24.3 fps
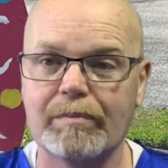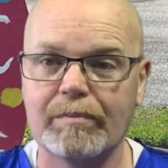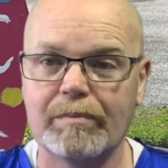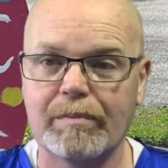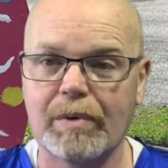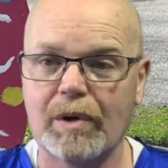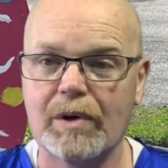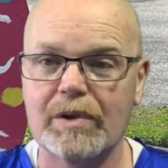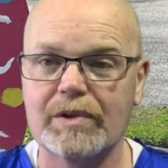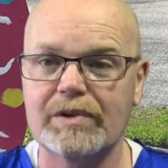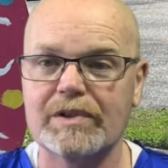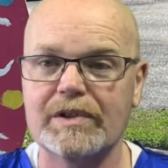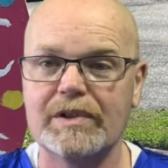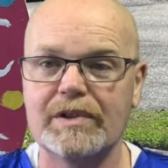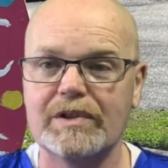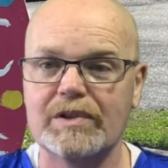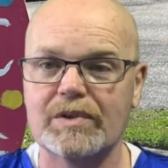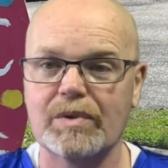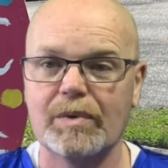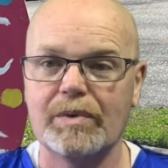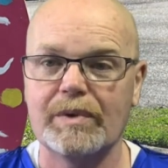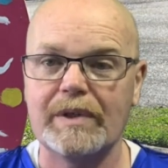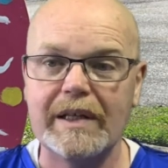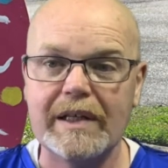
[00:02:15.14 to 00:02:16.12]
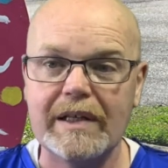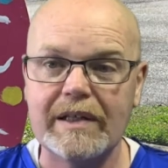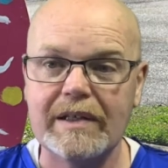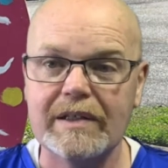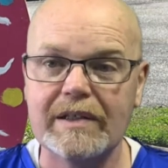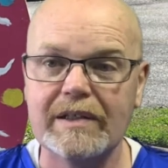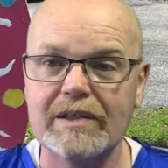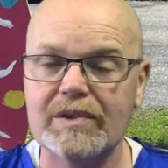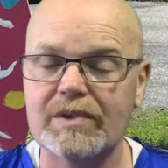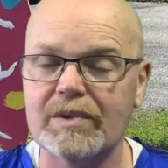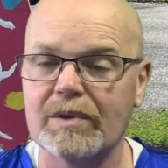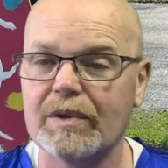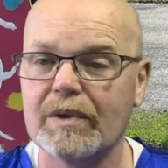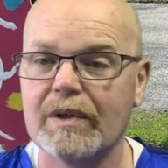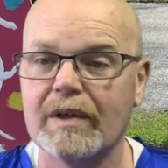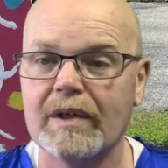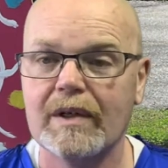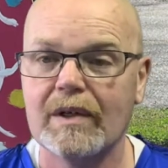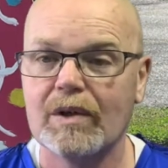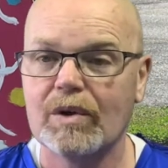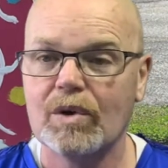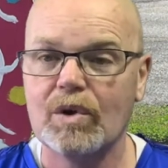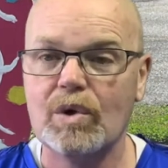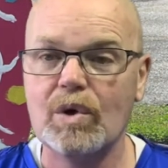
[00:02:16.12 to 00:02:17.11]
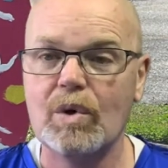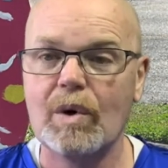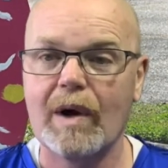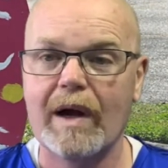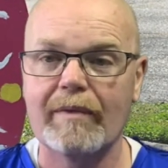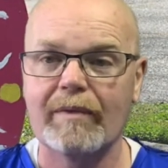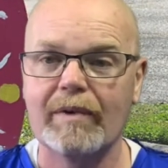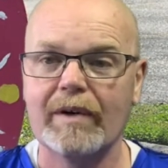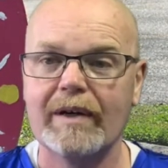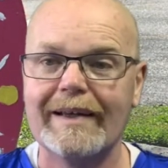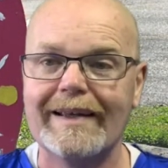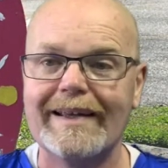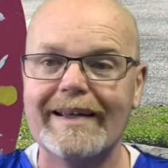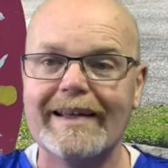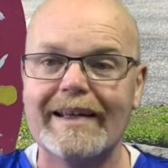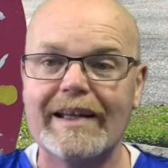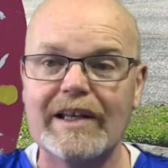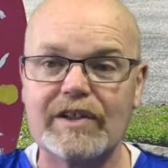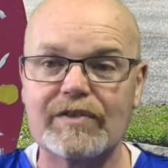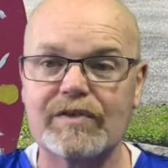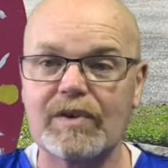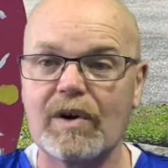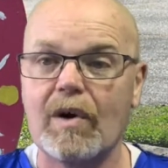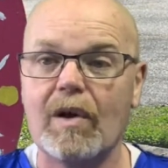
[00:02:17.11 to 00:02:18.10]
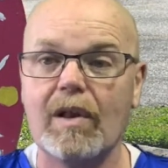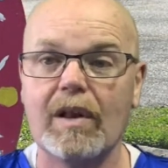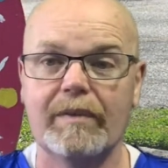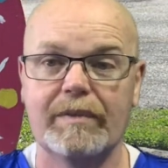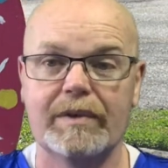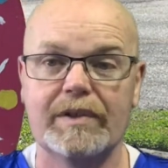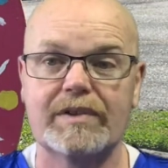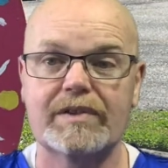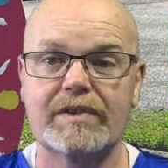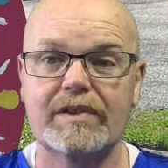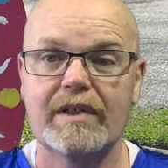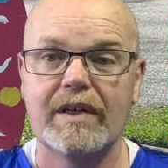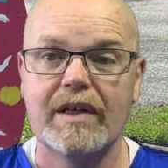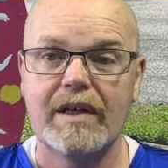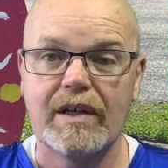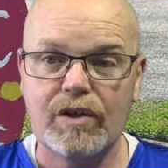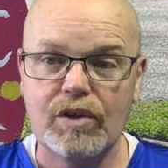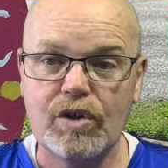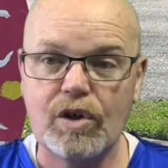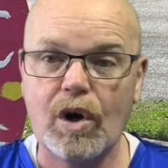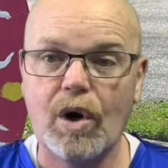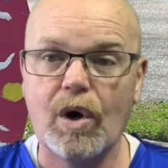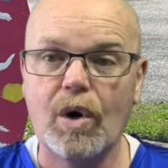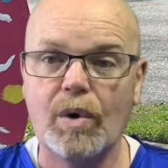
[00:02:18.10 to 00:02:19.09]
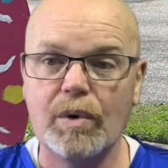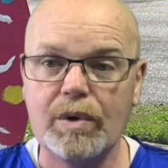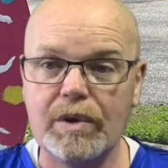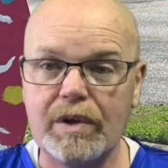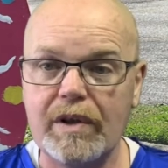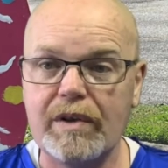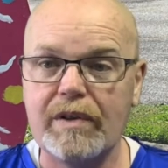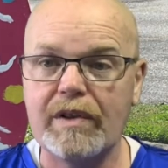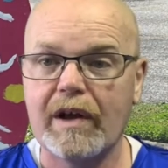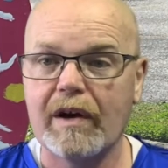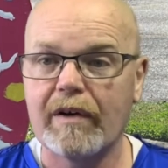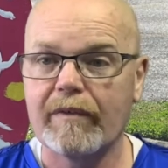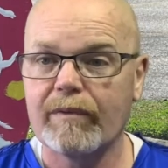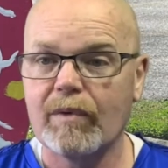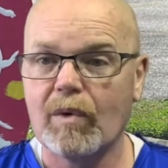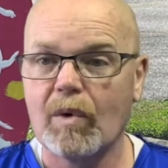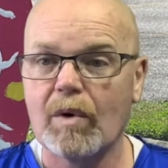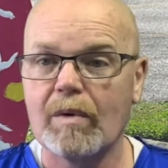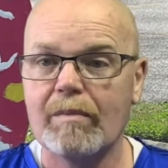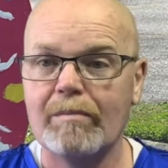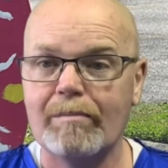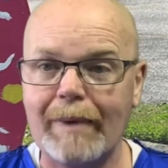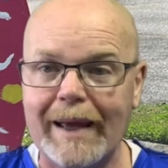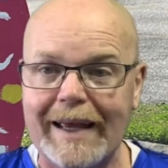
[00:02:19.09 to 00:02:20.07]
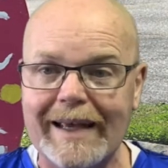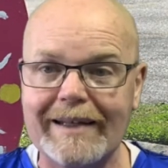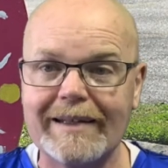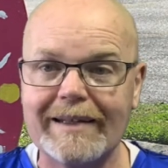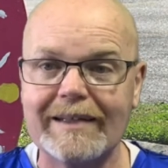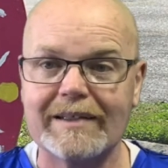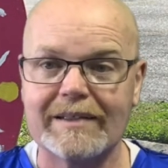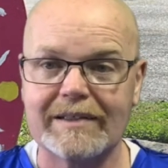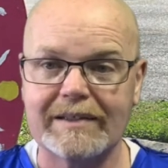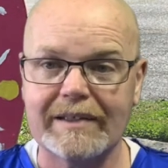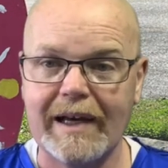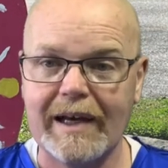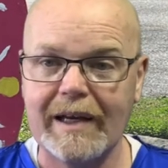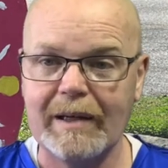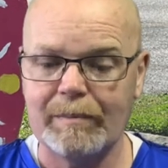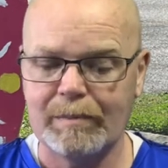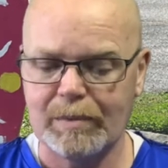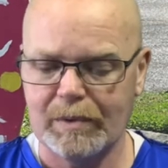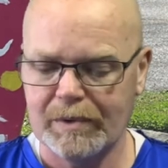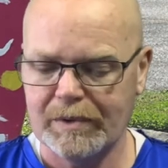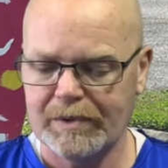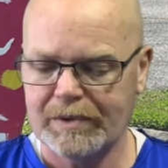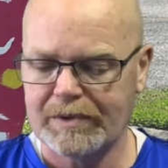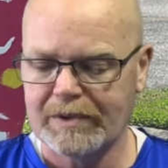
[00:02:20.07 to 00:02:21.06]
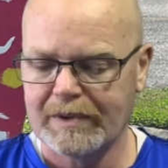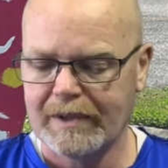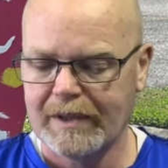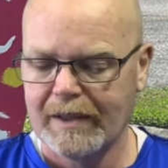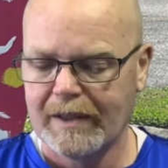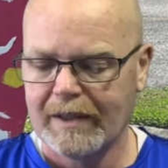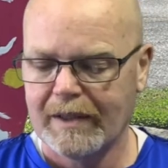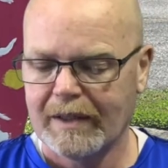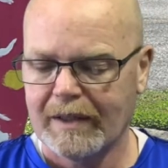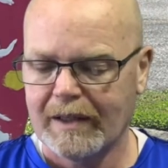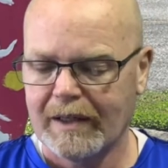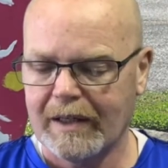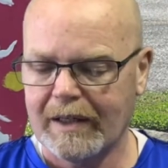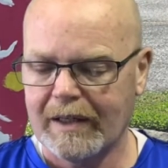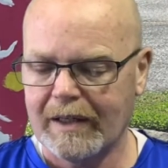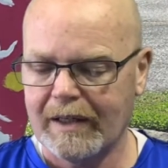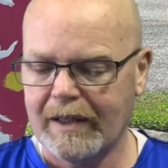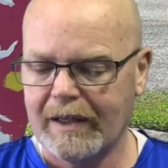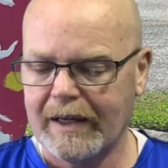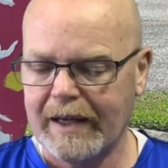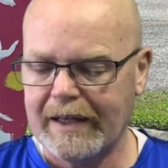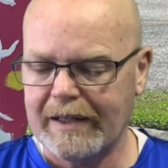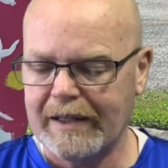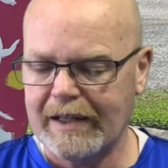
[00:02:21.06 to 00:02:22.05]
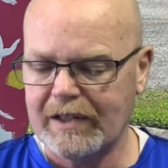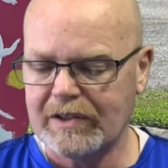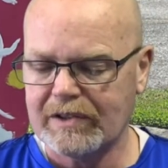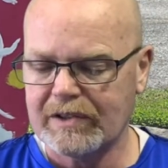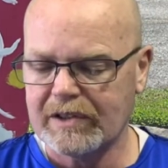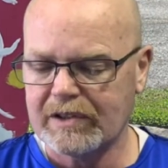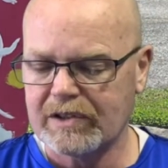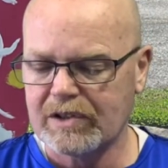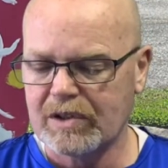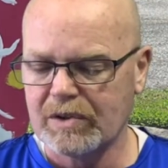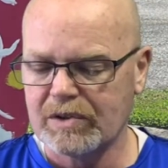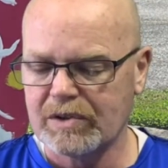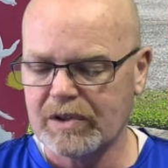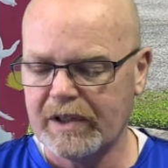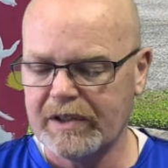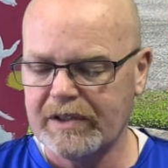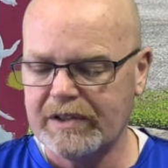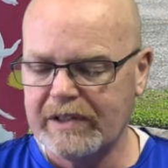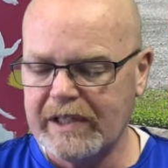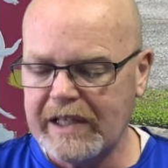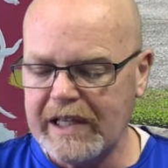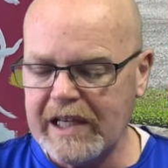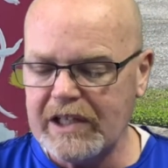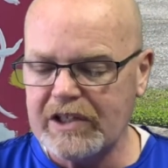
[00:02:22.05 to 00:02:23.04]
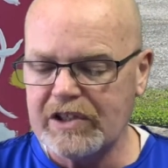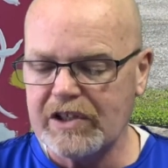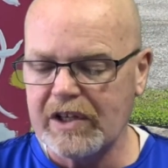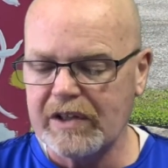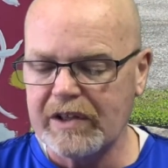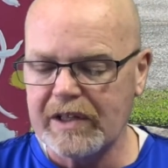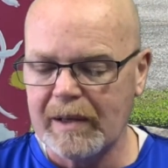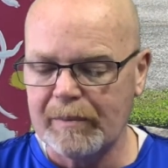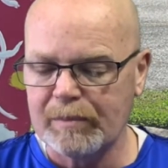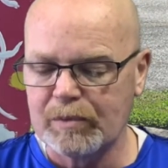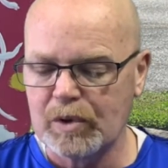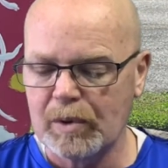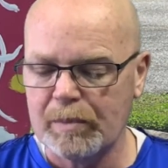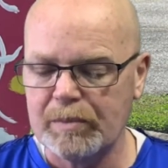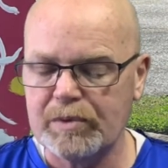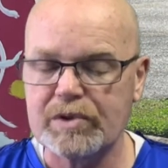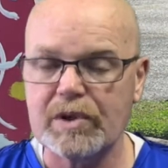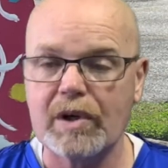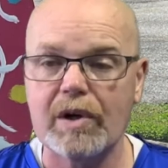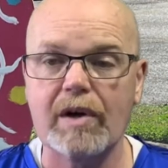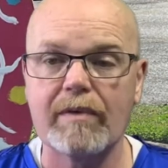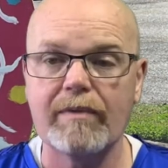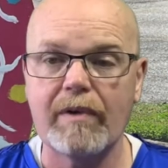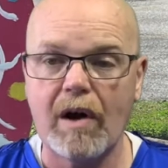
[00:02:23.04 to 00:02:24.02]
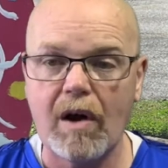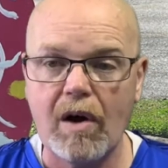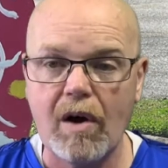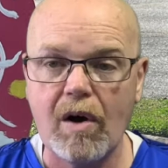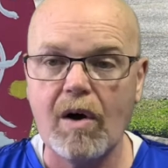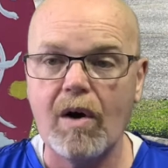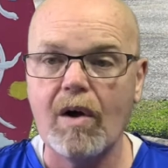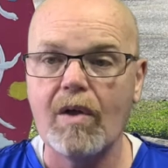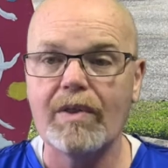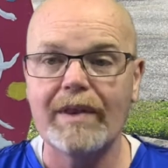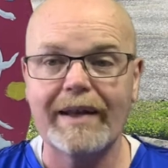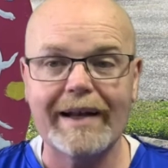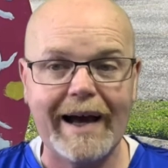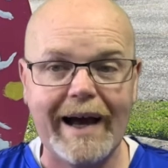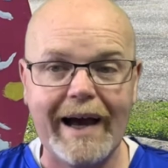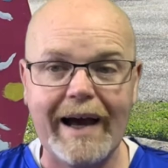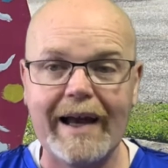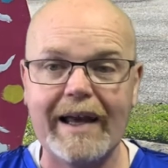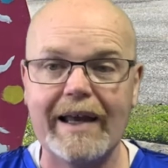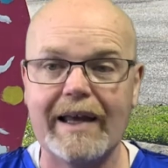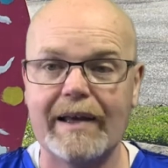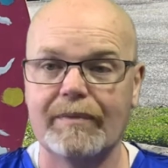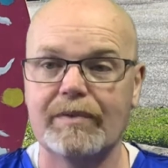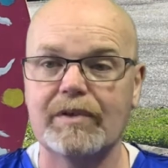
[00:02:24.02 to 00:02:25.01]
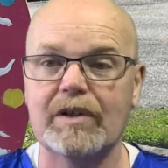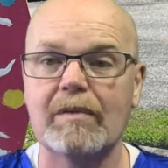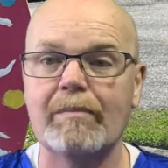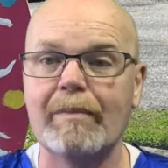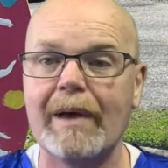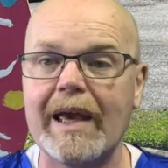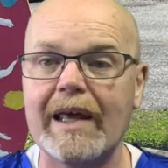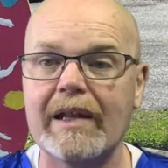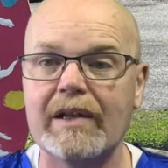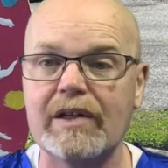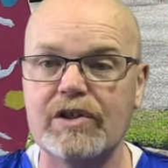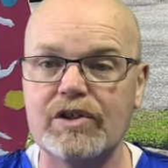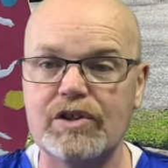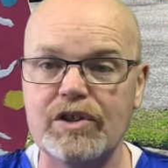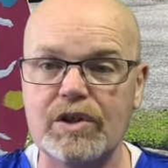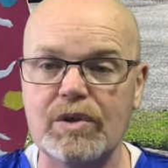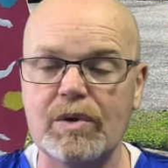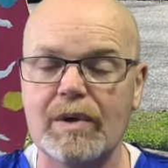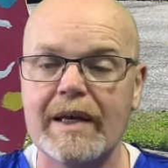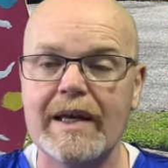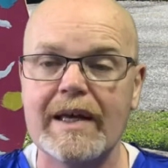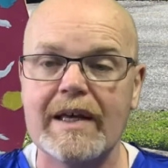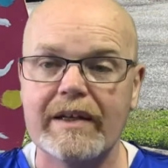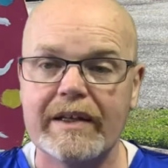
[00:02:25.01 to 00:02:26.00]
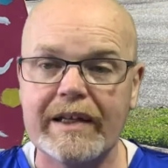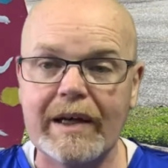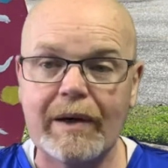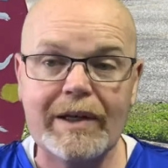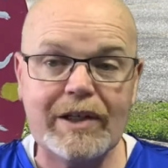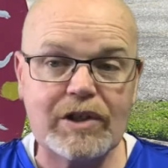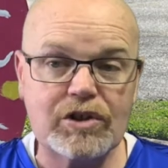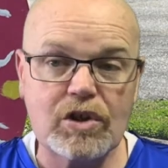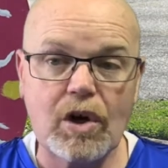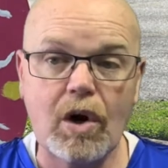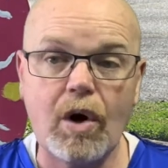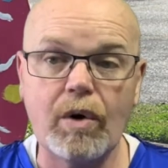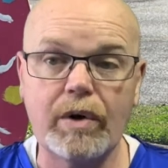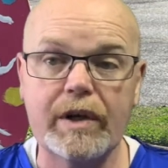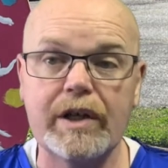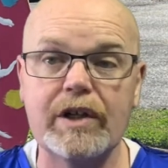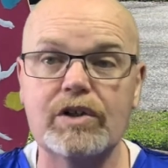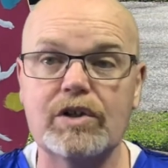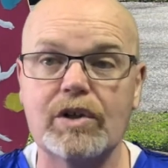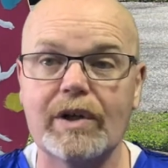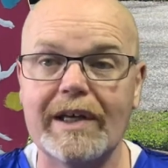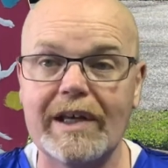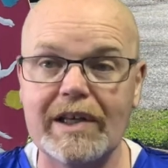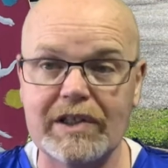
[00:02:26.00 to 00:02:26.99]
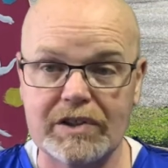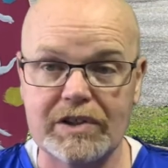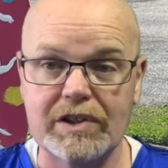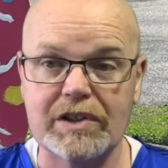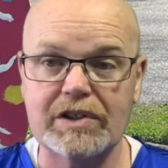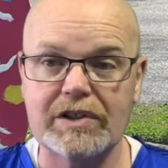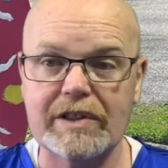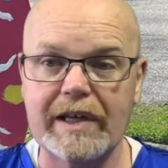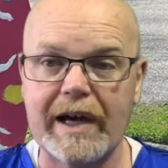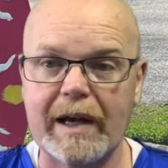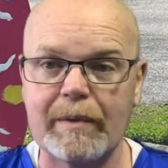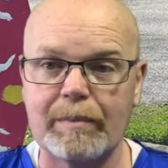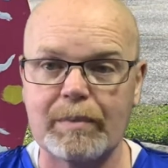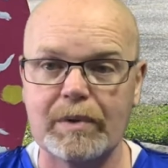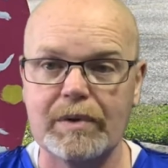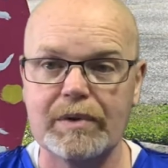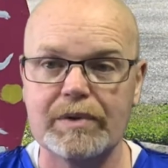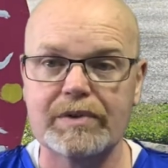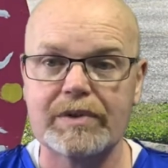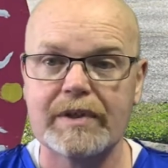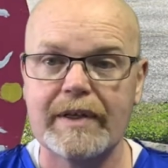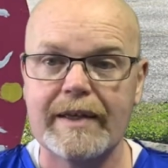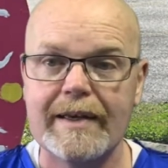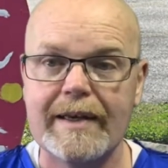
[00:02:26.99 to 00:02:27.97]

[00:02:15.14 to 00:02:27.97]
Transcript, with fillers: persons or deacons or, or whoever. It's for all of us. Go ye therefore make disciples. Uh, and it says, goes on, teaching them to observe all that I have commanded you. Now he's talking to his disciples,